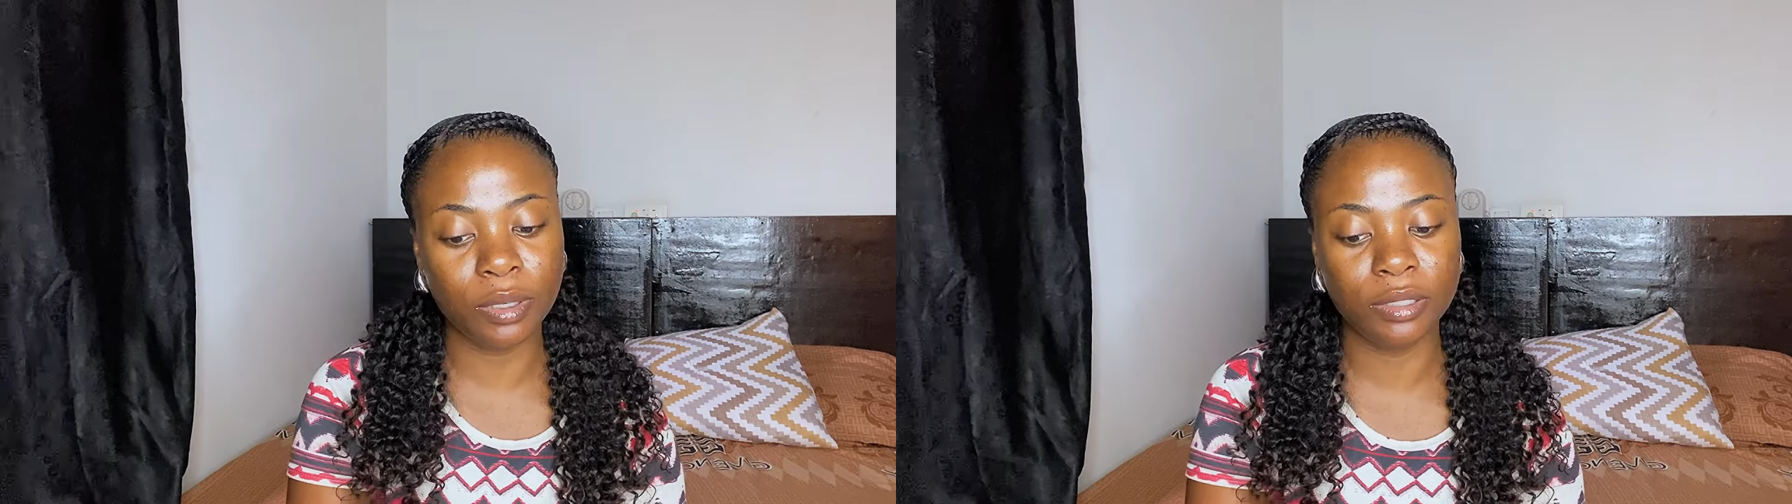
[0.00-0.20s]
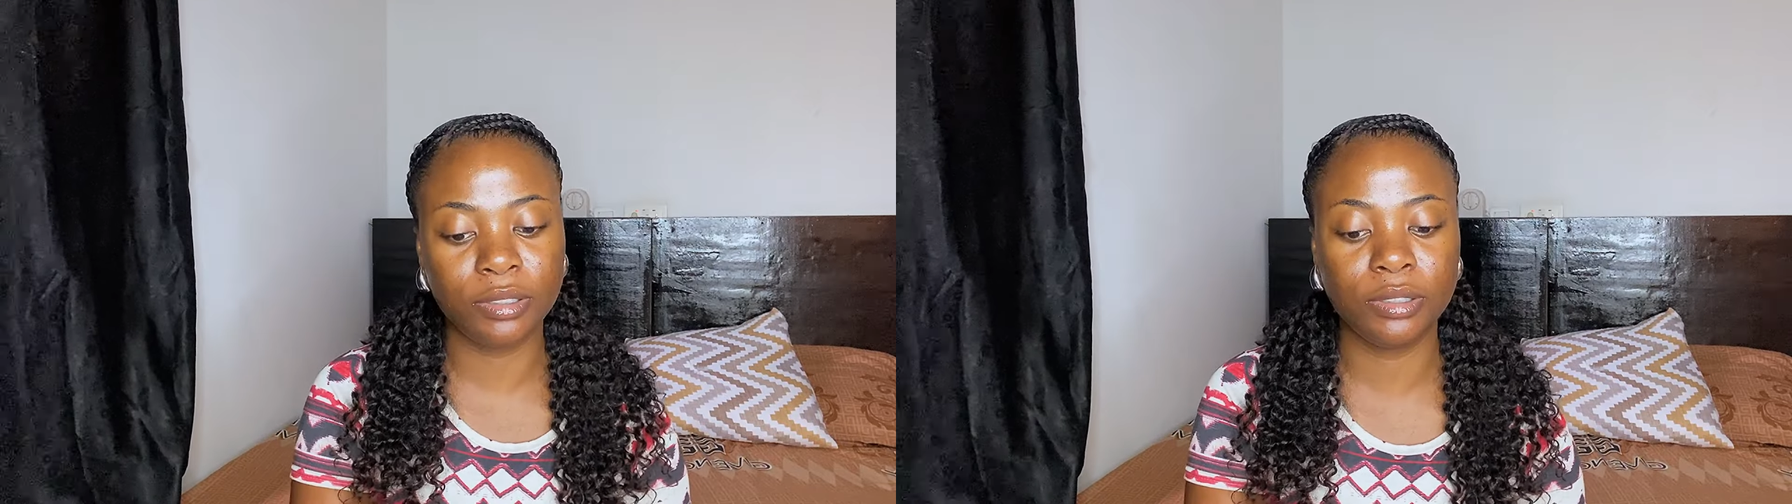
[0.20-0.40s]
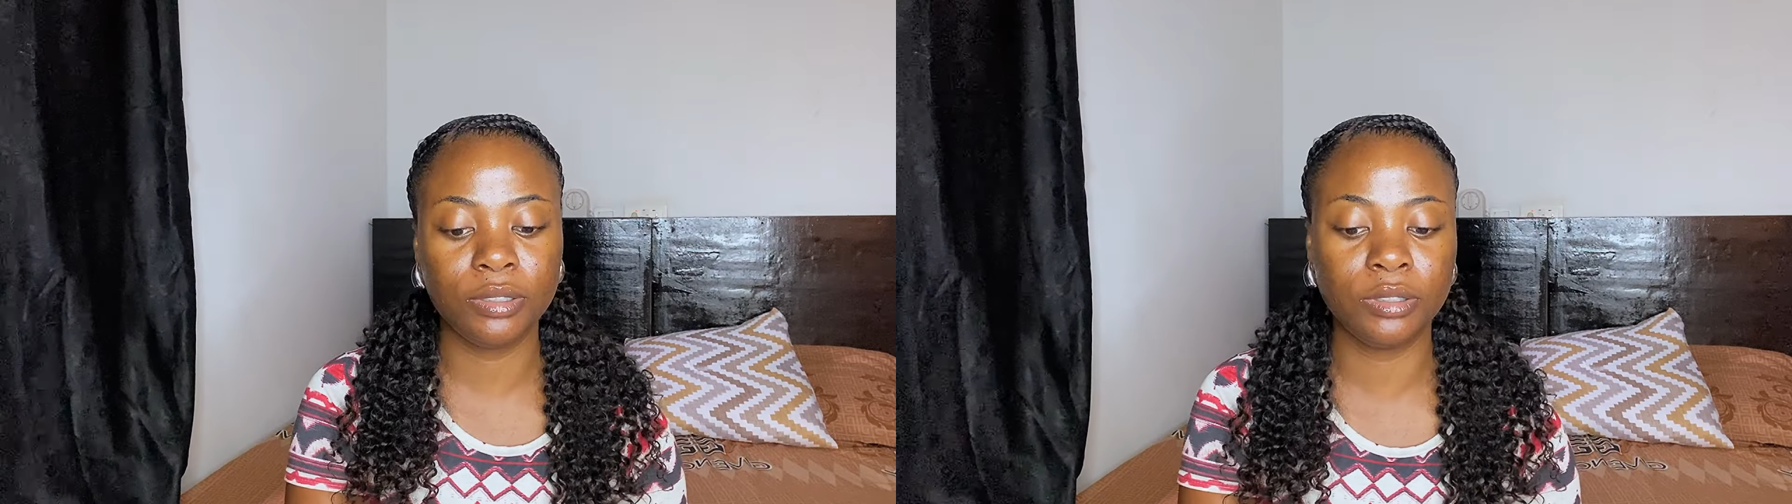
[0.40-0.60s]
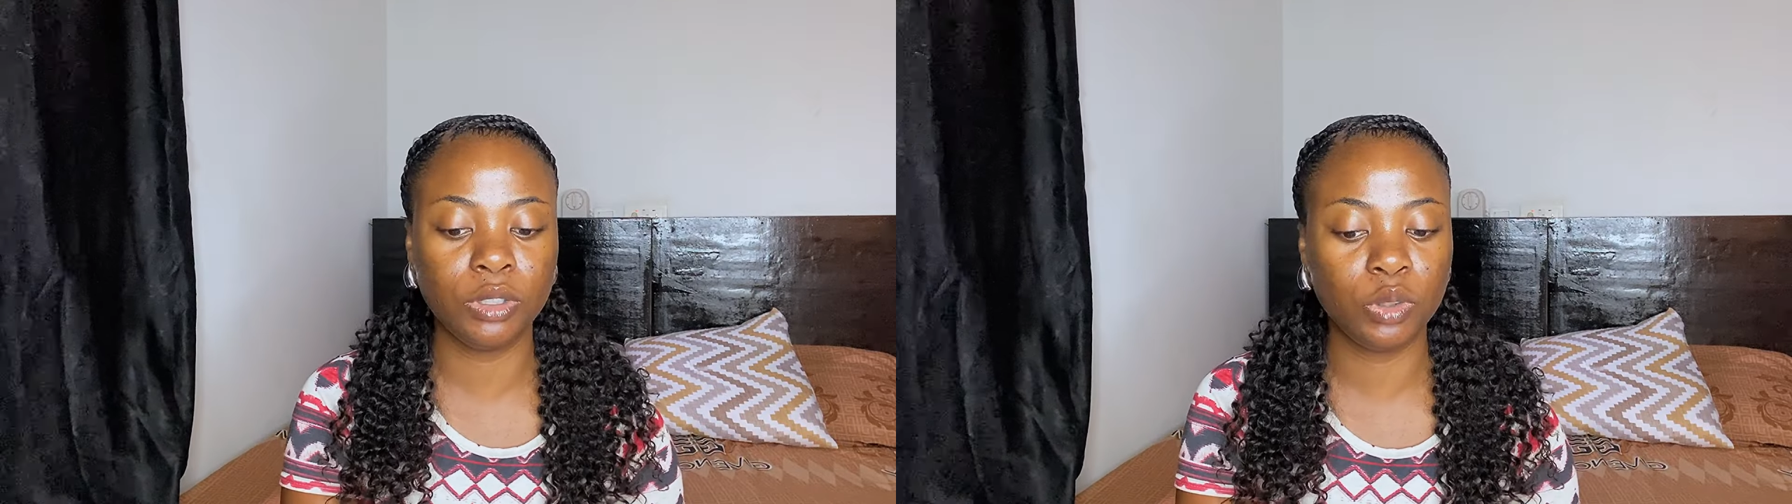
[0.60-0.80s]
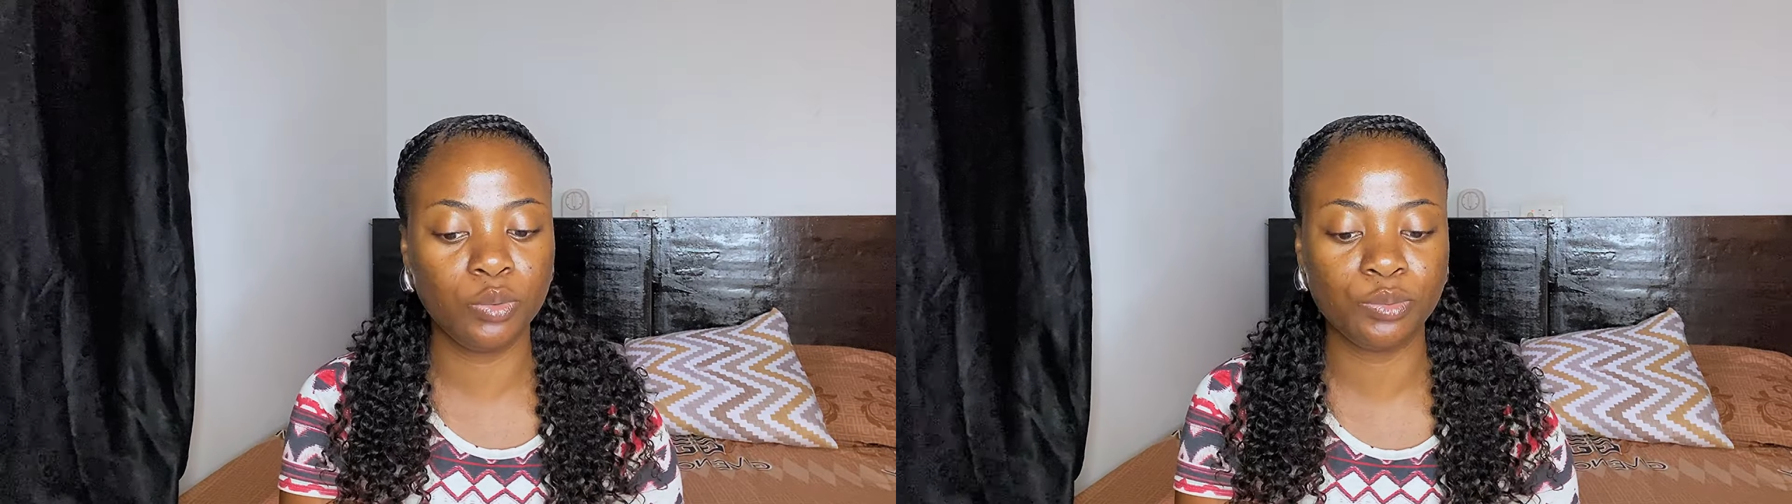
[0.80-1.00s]

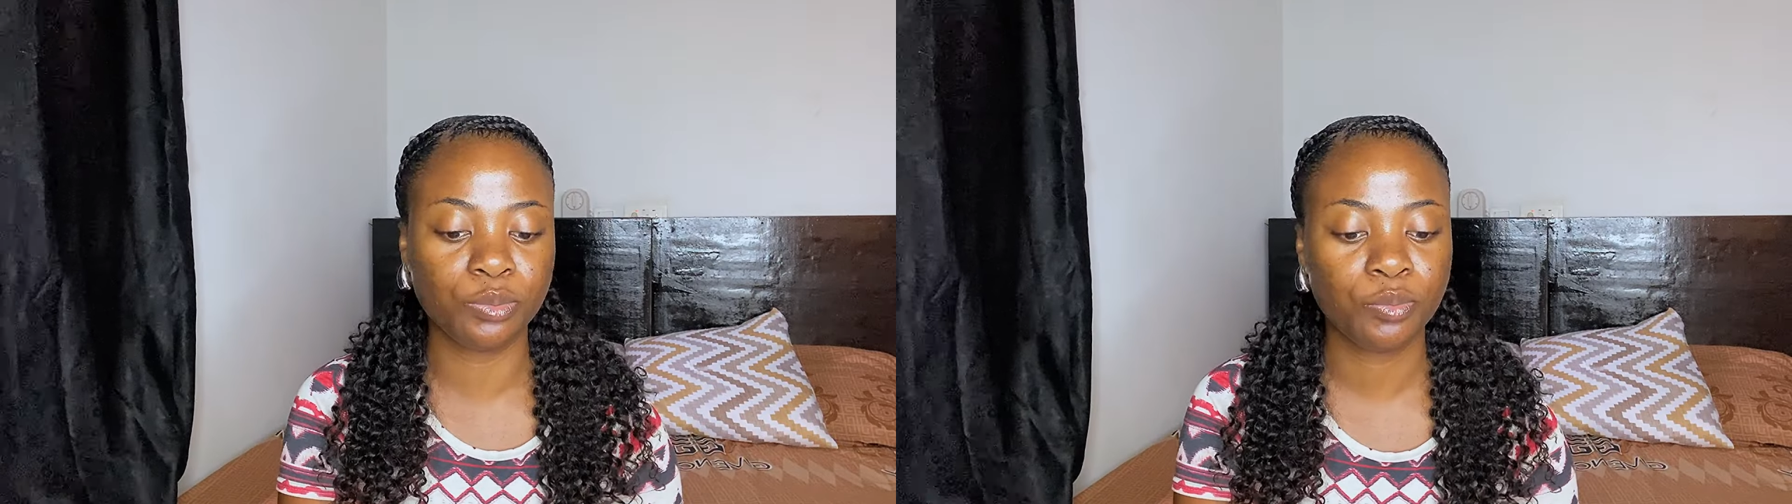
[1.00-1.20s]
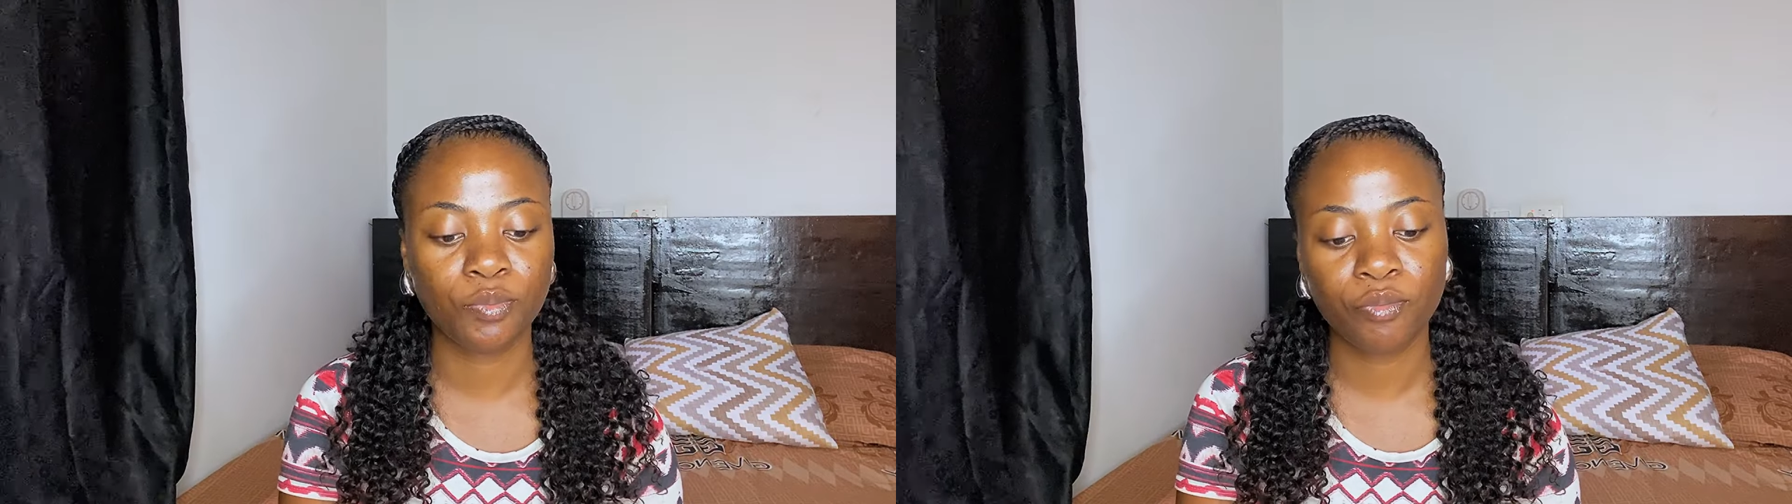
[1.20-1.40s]
question.